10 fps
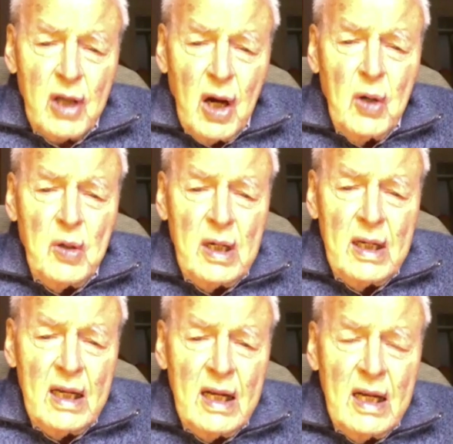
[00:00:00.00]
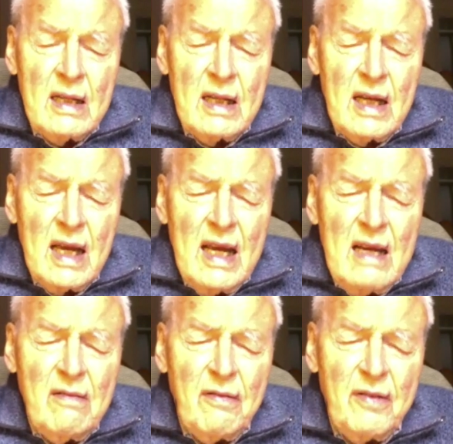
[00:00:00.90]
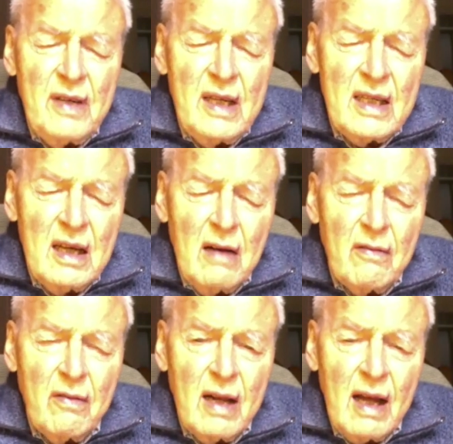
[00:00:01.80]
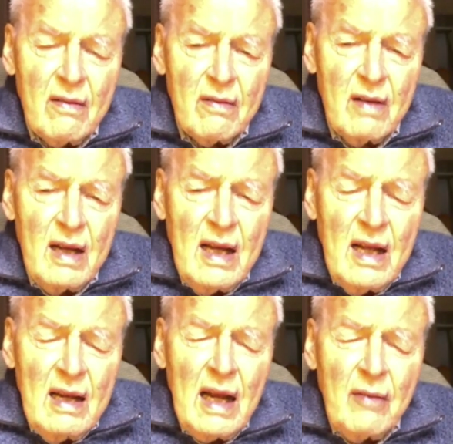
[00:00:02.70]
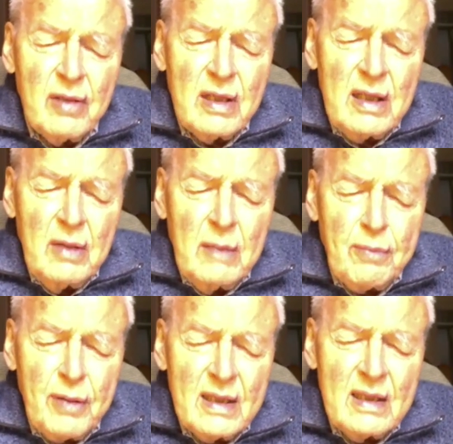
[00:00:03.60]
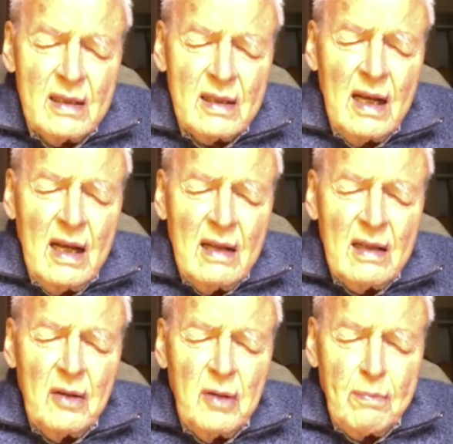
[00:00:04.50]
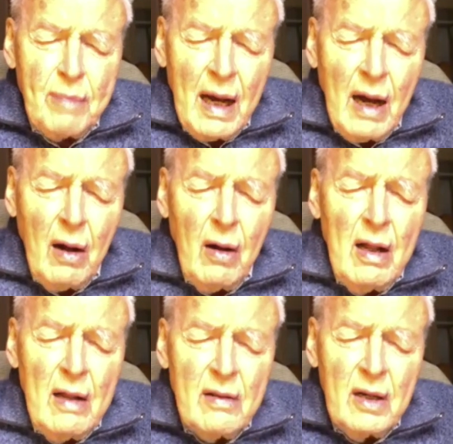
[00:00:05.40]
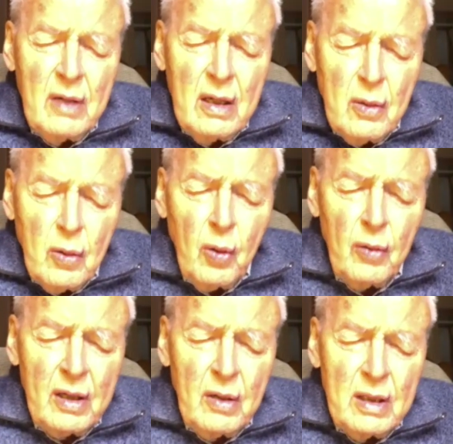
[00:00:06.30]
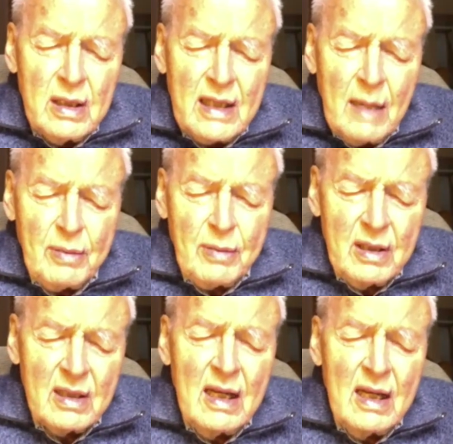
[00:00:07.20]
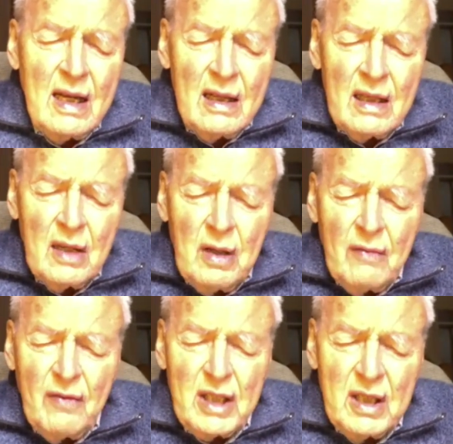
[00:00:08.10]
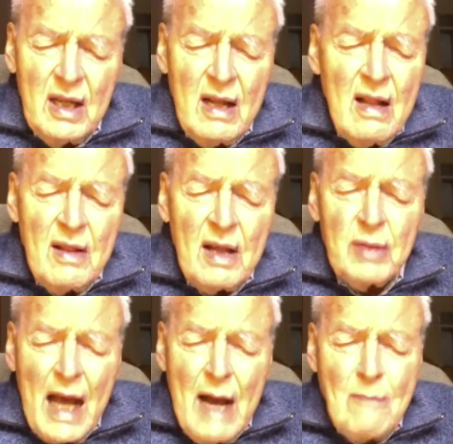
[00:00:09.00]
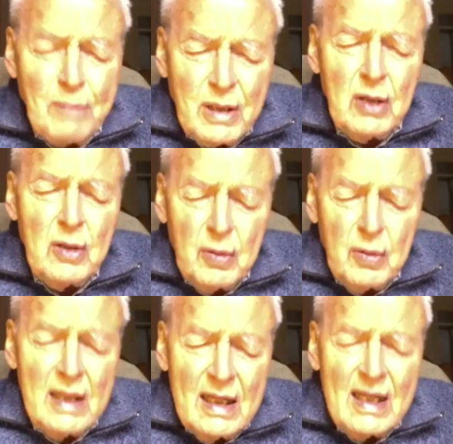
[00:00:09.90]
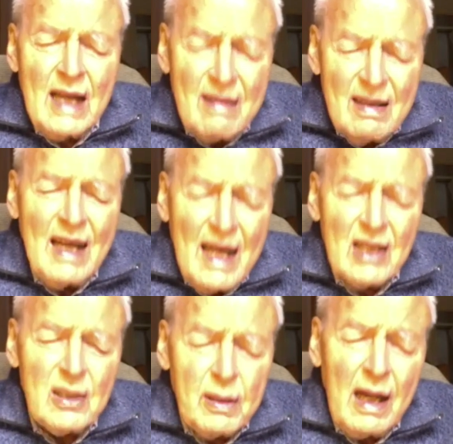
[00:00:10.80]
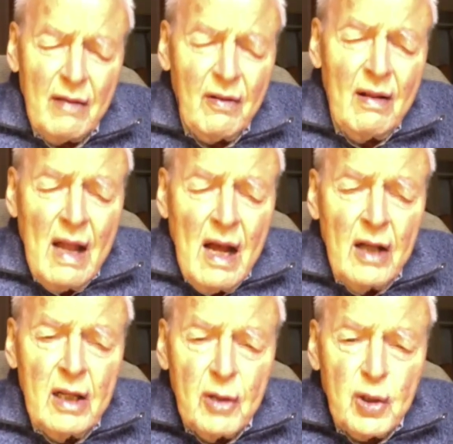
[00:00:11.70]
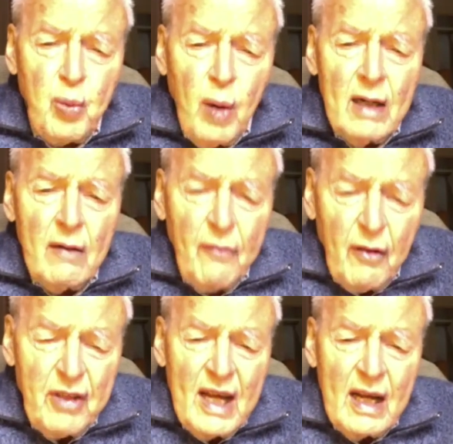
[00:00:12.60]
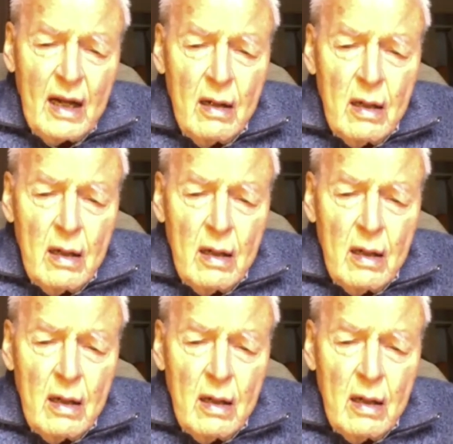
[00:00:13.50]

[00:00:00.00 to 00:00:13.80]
only the infinity of love. Love was the only presence, the only power, the only law, the only substance, the only vision. There was absolutely nothing else but love. And the most wonderful thing,